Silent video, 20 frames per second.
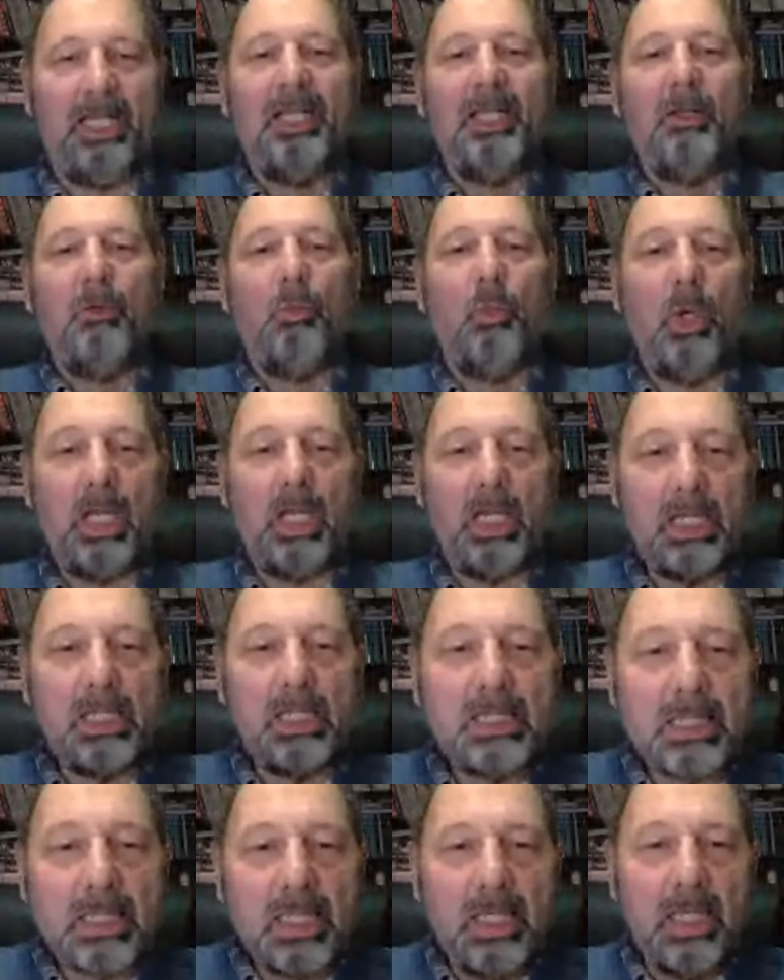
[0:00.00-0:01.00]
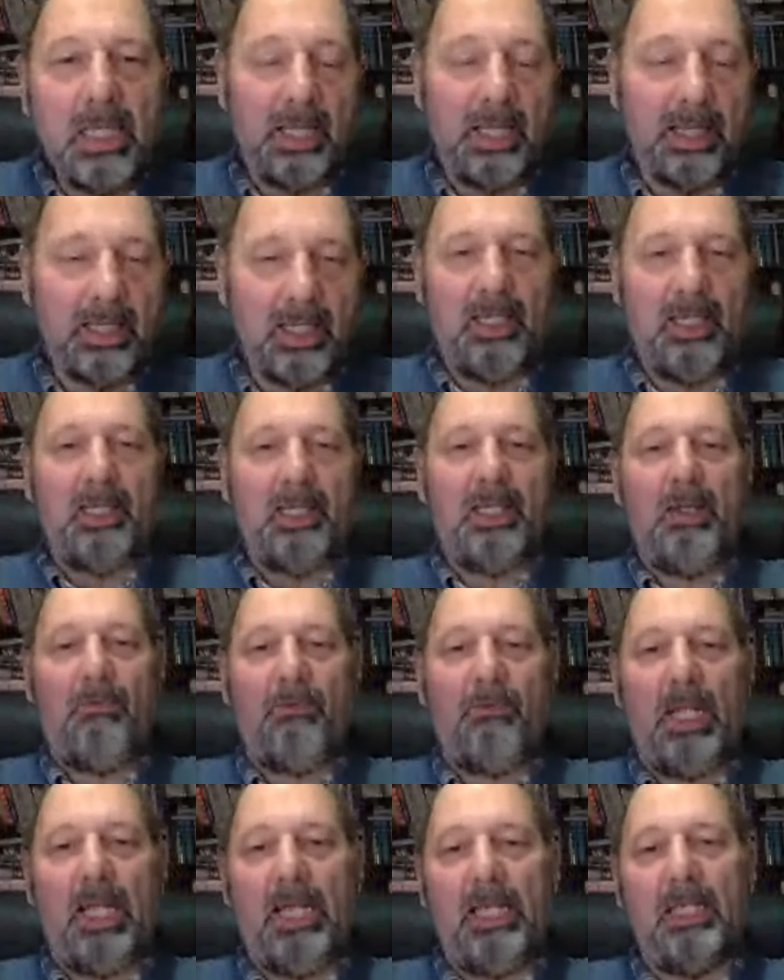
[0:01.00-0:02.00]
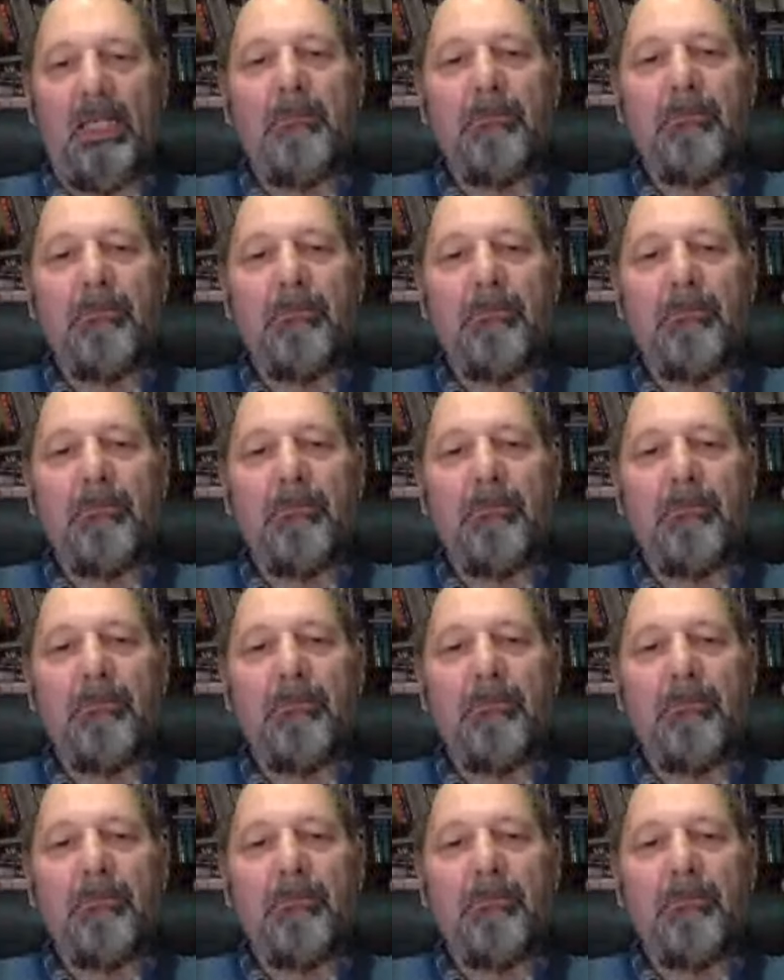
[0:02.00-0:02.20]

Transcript: Where is the Iraqi flag?